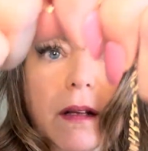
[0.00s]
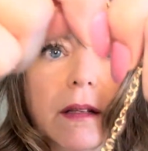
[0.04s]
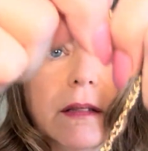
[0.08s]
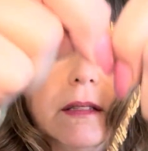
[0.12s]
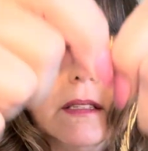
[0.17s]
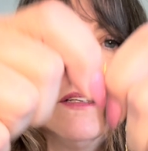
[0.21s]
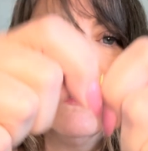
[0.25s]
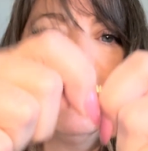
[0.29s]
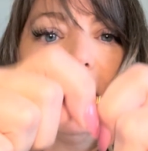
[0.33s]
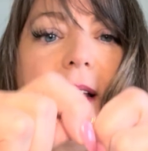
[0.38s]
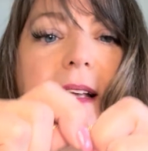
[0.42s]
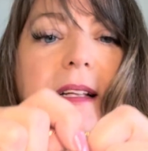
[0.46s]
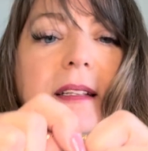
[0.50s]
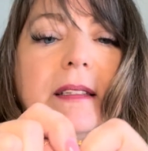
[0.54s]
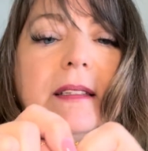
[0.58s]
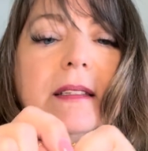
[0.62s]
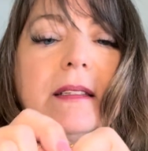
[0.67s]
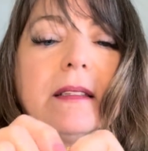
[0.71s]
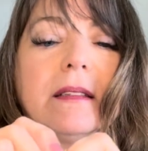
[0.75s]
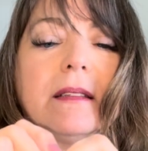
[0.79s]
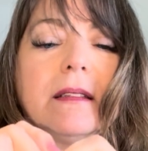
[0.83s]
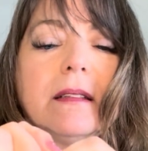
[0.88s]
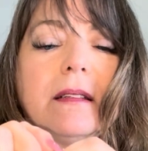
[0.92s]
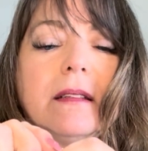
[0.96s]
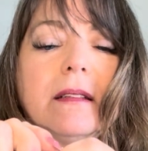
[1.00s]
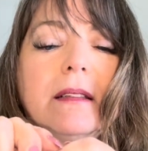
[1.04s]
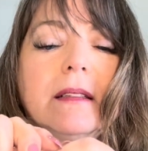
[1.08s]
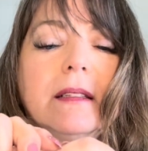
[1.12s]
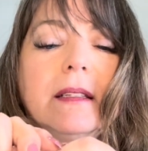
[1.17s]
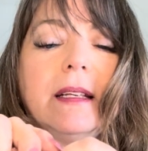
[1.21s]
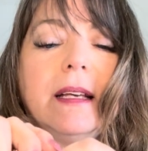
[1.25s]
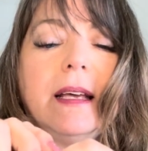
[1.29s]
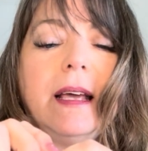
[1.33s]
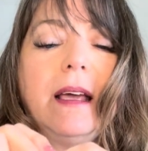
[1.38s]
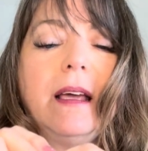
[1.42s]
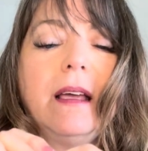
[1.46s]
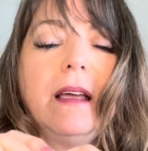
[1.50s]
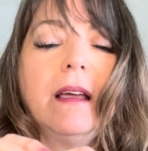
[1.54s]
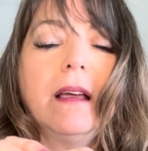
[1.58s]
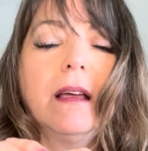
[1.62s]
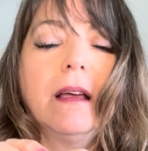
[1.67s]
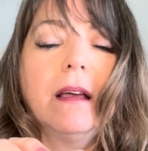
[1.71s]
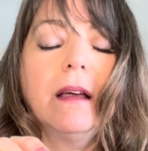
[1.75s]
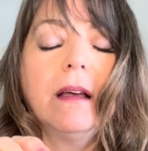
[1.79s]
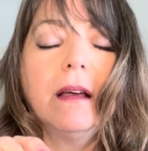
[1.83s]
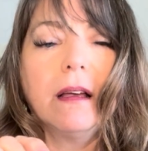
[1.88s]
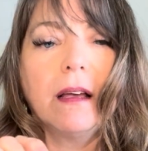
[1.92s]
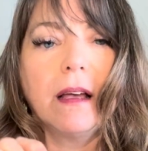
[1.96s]
So let's see.
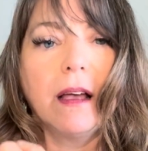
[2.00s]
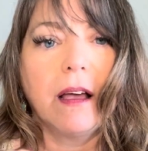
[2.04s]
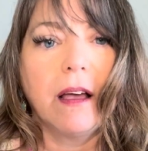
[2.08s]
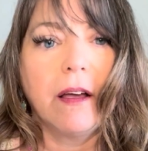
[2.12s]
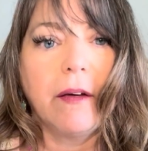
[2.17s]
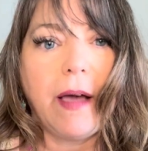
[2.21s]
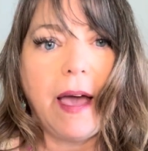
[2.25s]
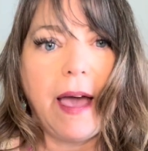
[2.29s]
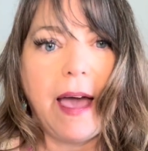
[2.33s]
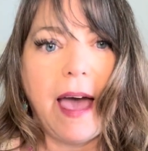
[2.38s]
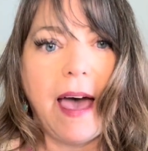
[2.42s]
Okay,